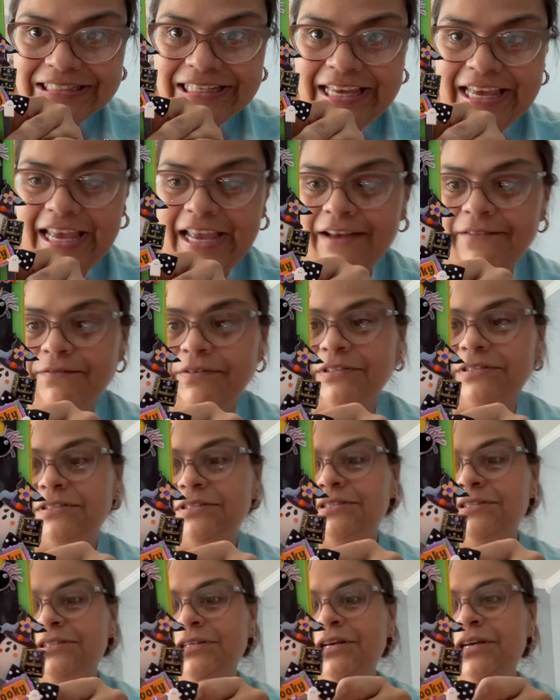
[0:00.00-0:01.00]

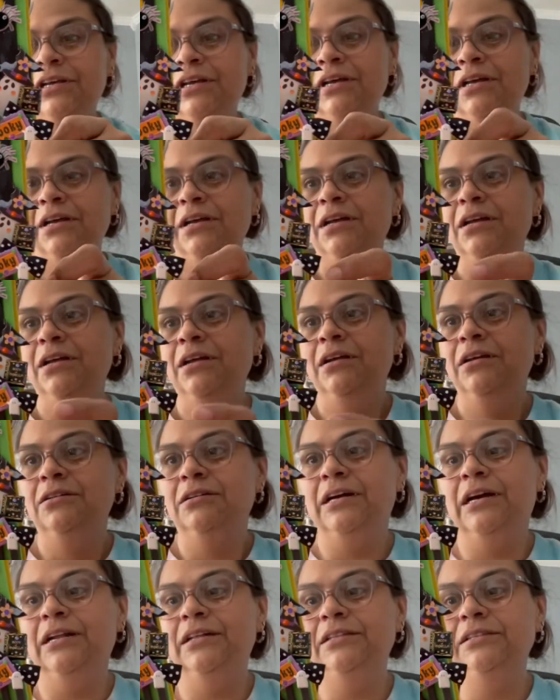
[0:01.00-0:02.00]
canvases.
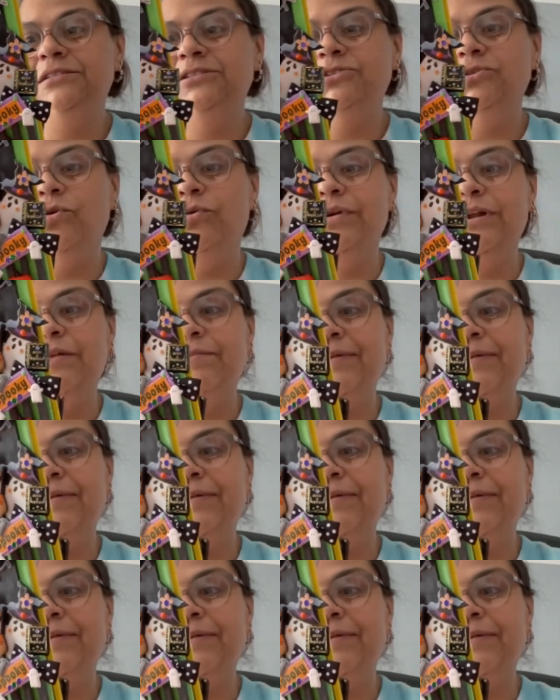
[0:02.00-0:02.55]
Donna, this is going on